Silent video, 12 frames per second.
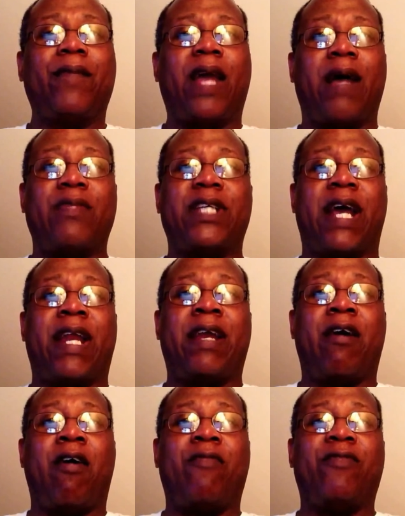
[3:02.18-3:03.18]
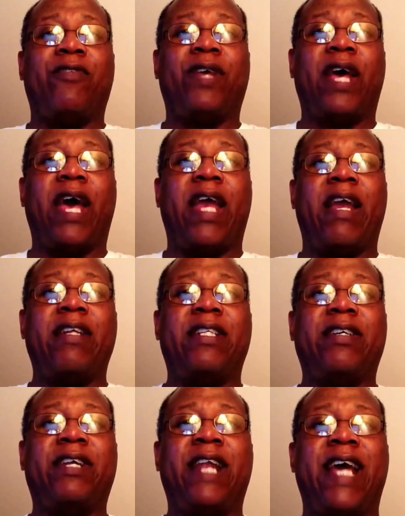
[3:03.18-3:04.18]
I'm signing off. And
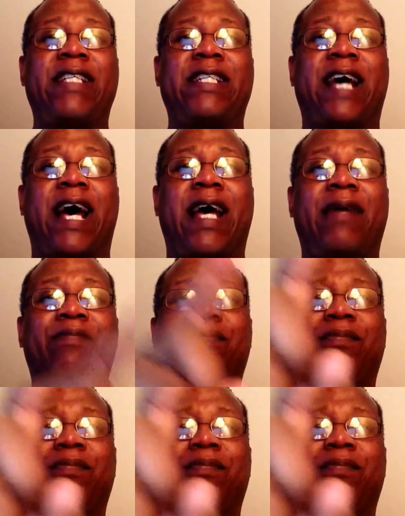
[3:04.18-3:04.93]
until the next time,